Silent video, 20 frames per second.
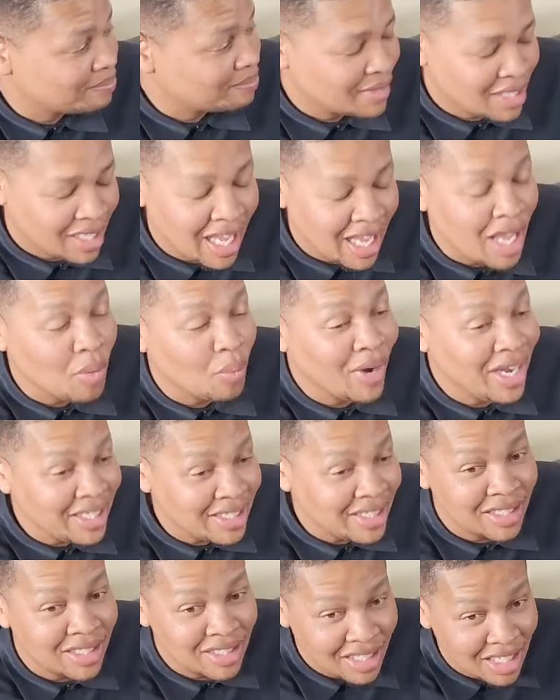can't wait to
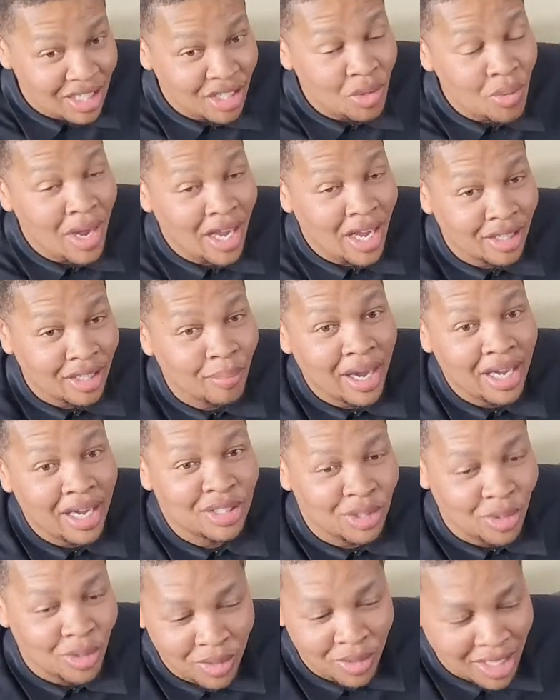see you at the bike
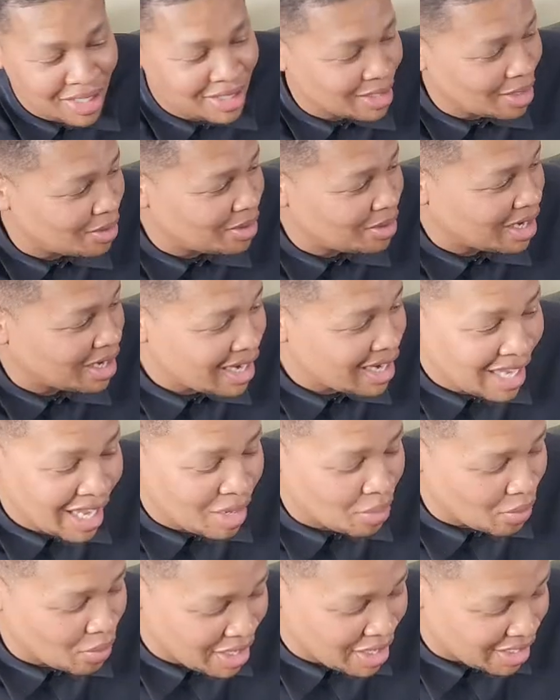show in Daytona. I can't
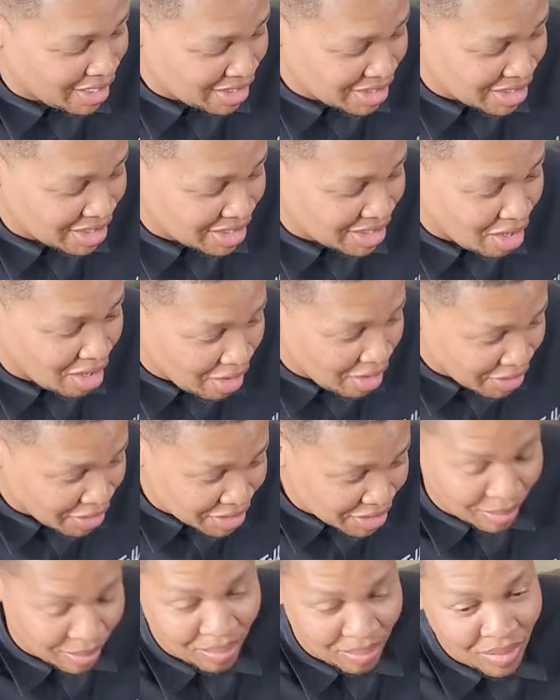wait. It's an
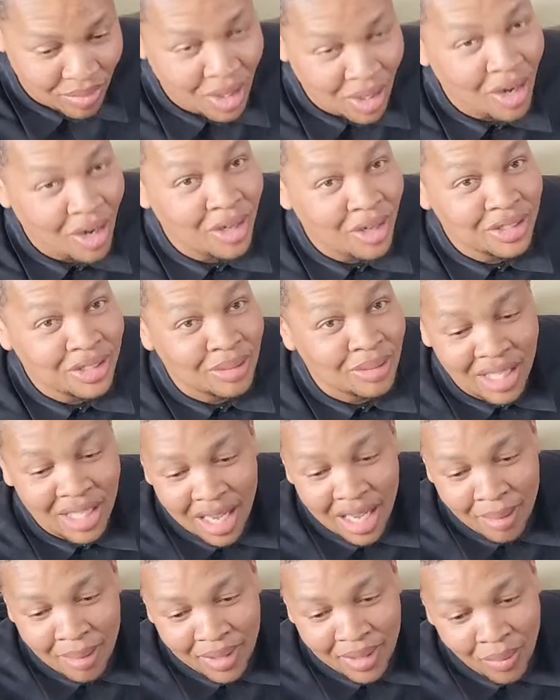awesome
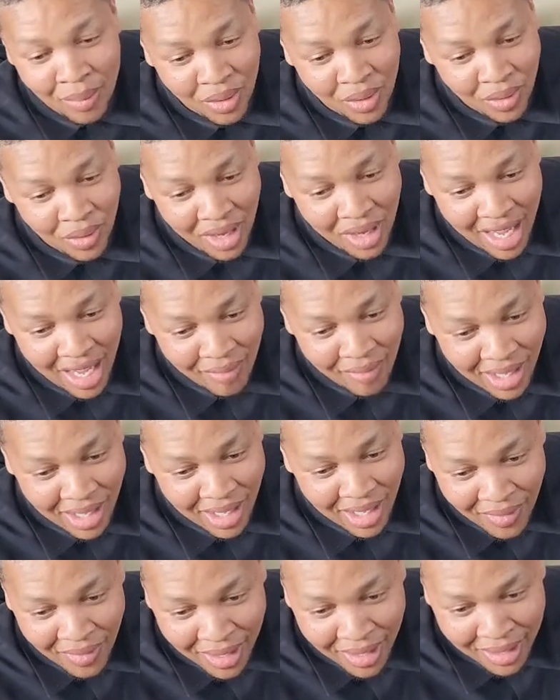time that we're going to have down
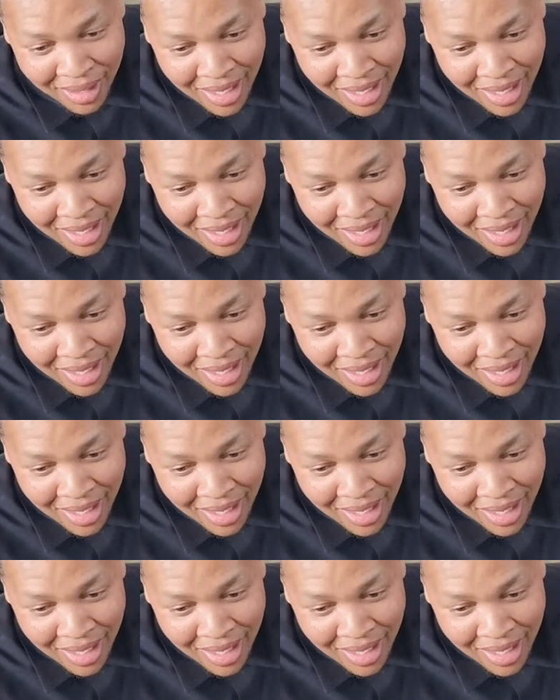there.